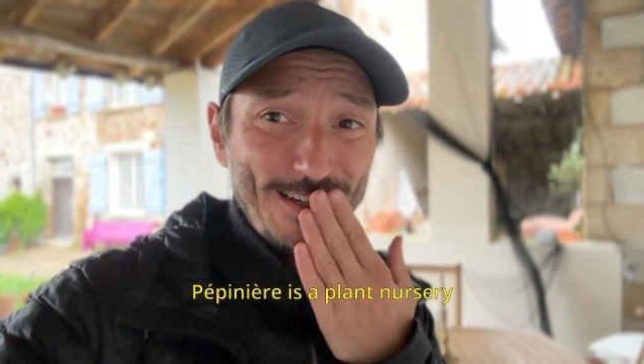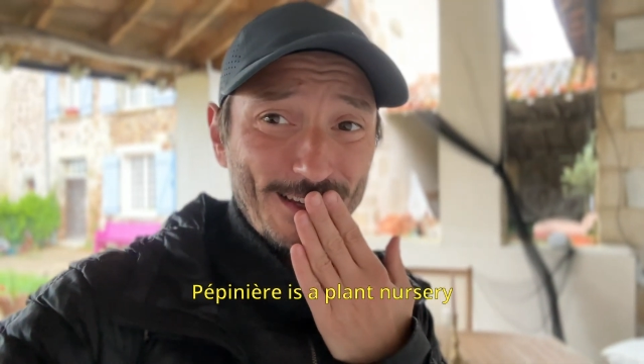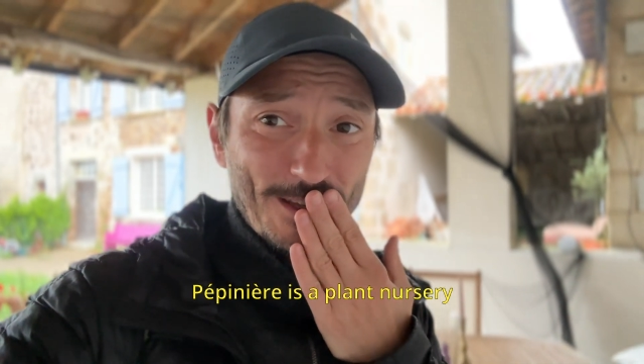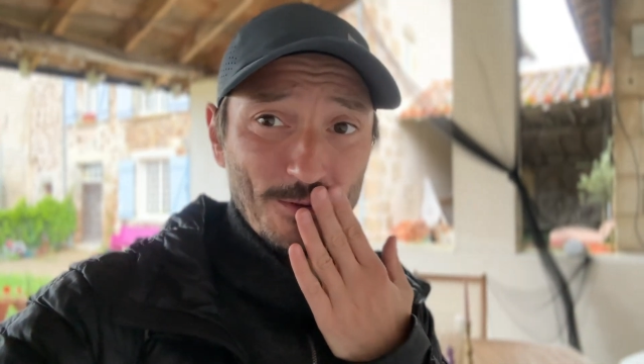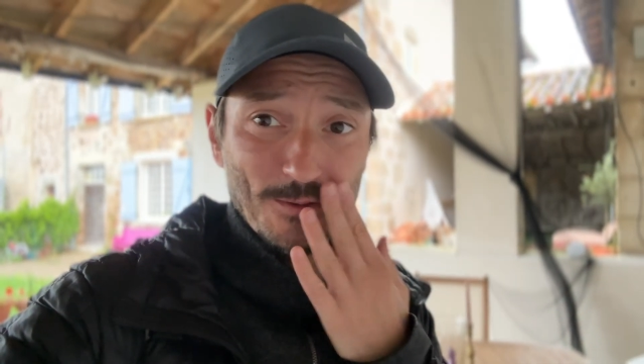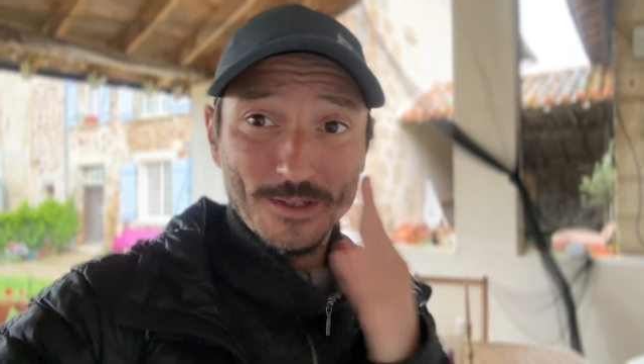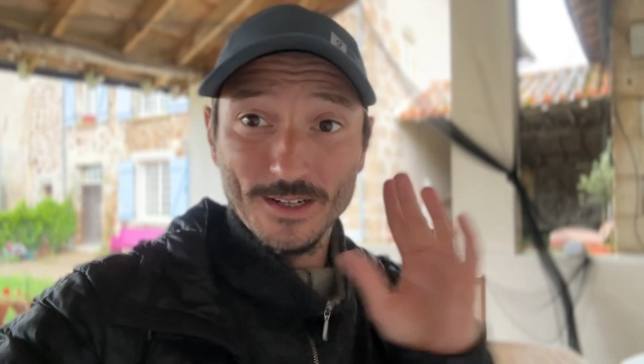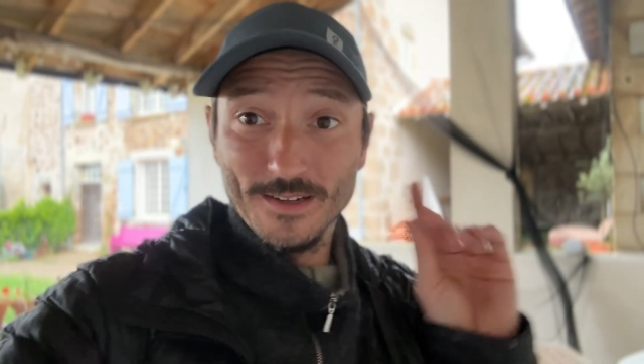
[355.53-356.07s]

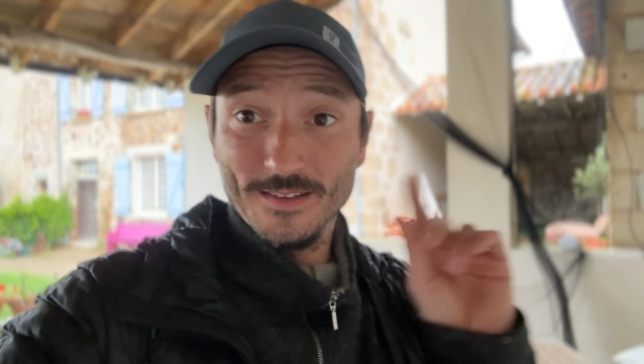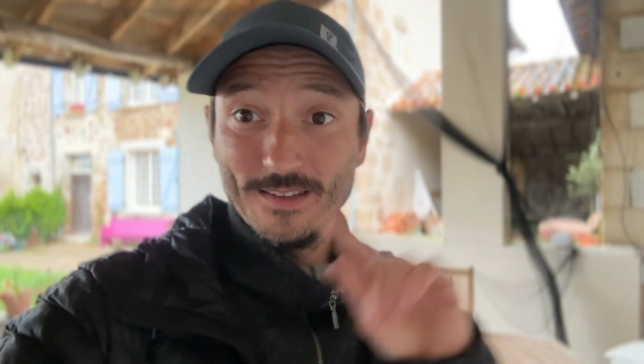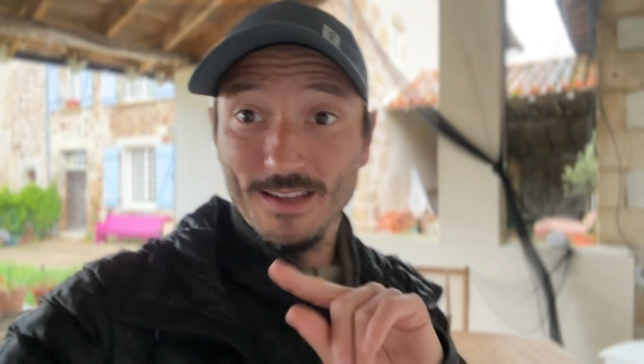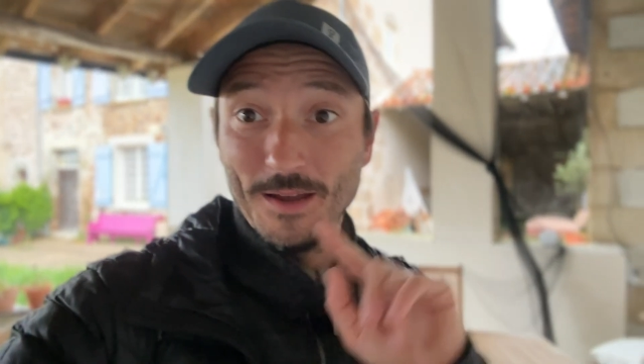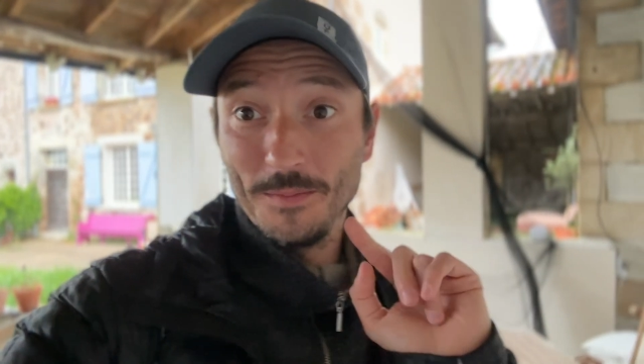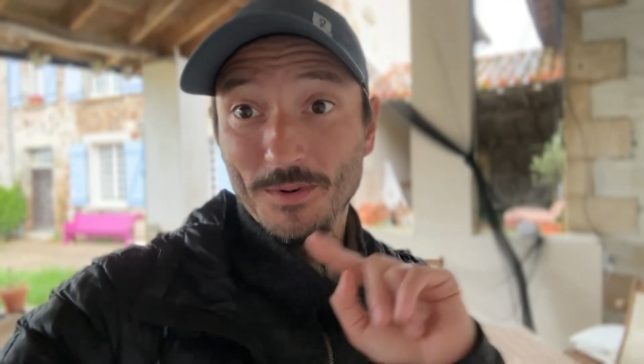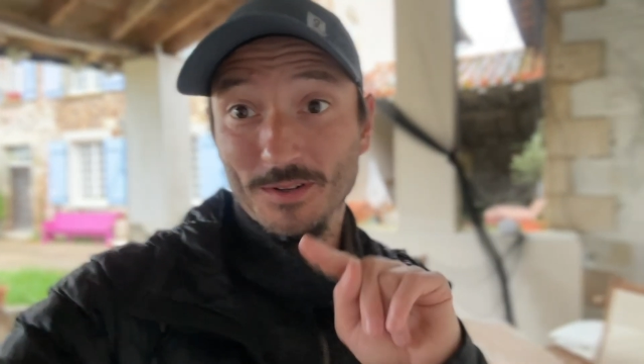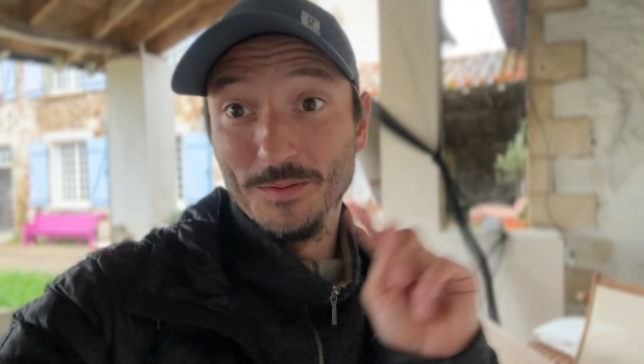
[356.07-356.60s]
cute, and I think
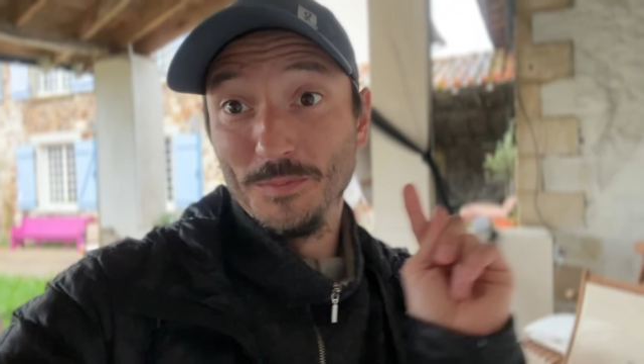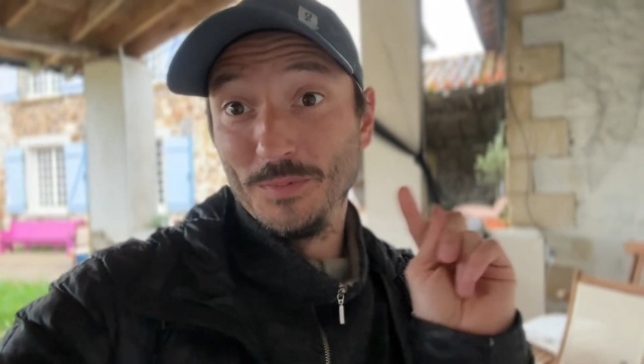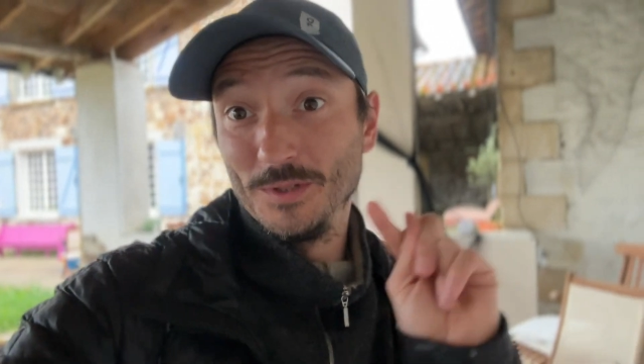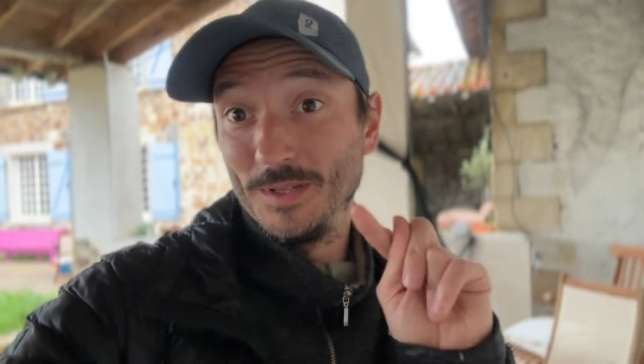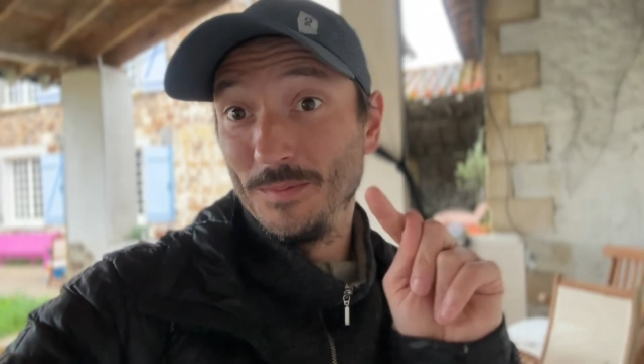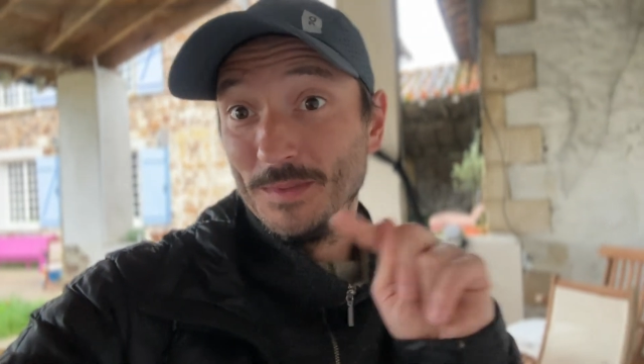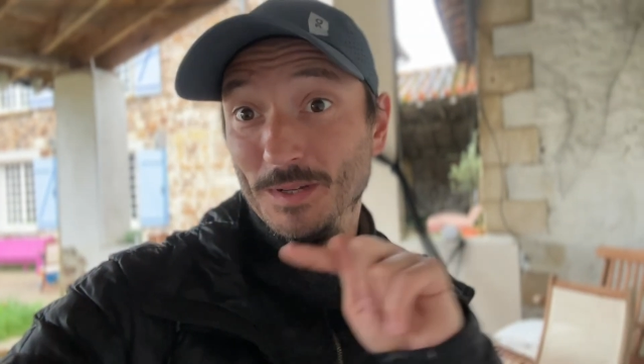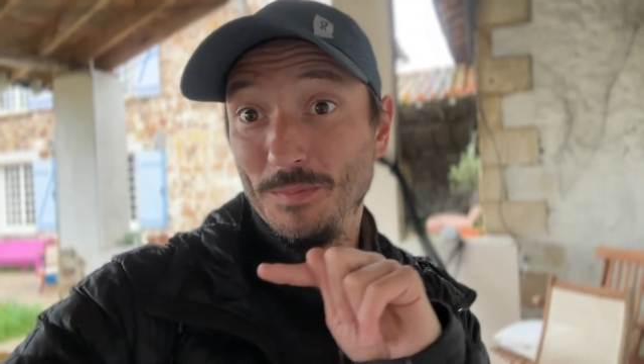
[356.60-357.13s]
I'm gonna put
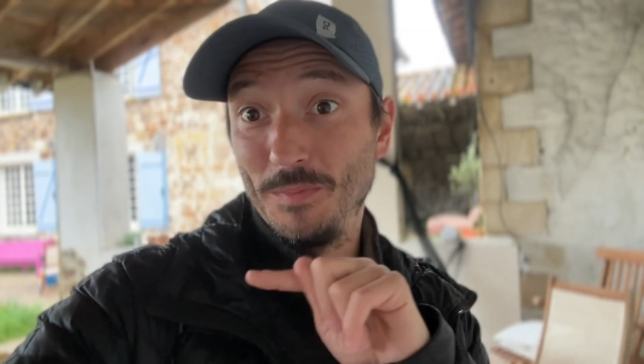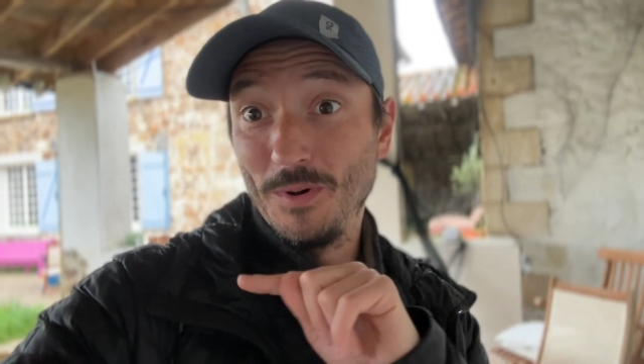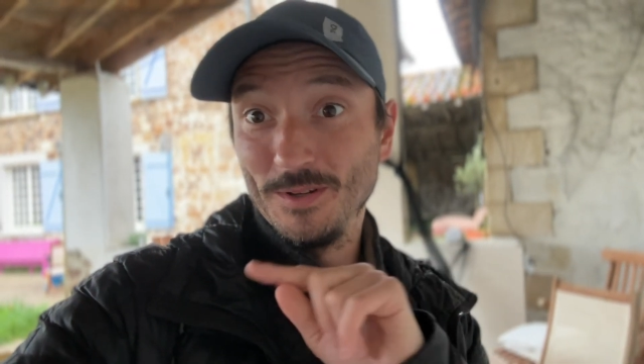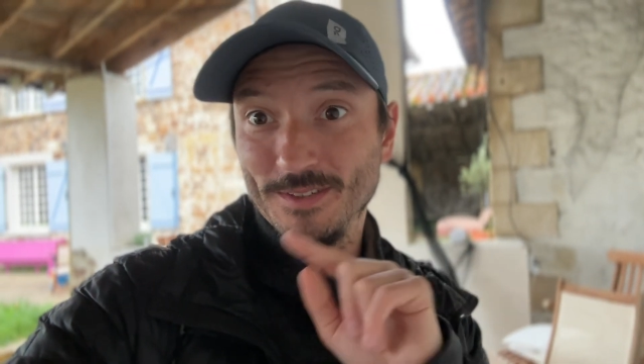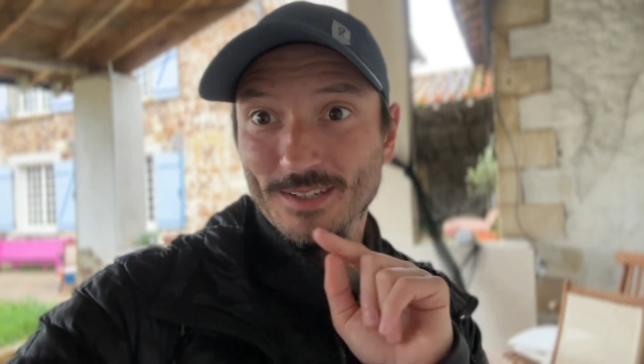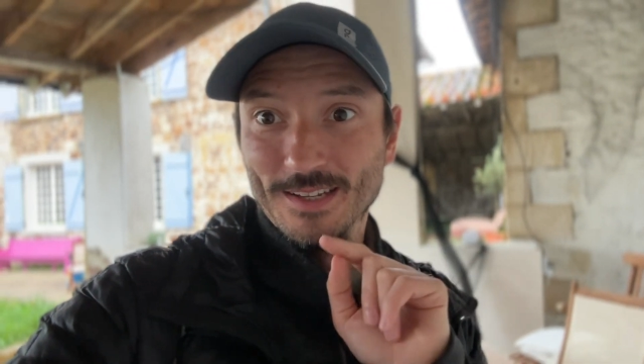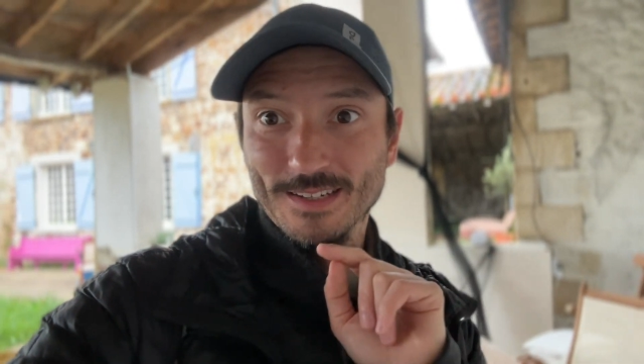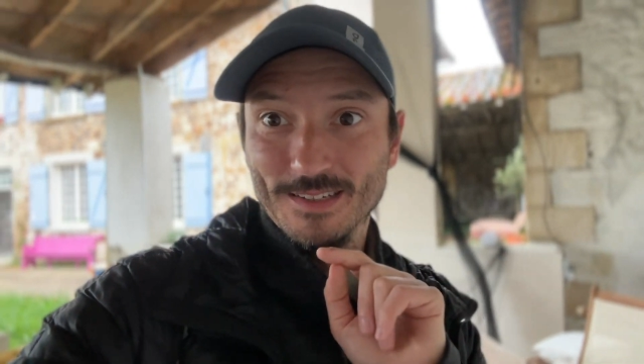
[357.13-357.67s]
them in the
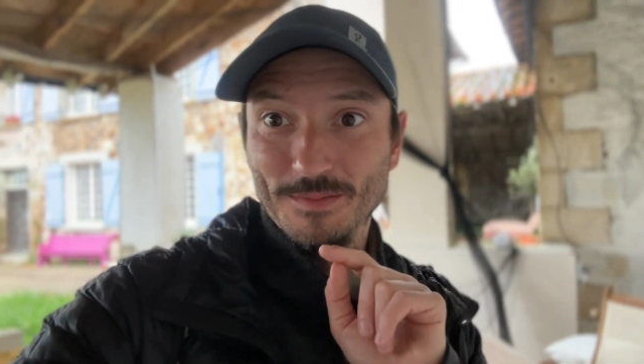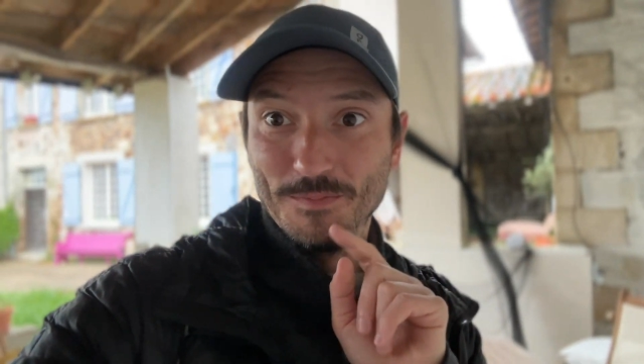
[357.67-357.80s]
pot that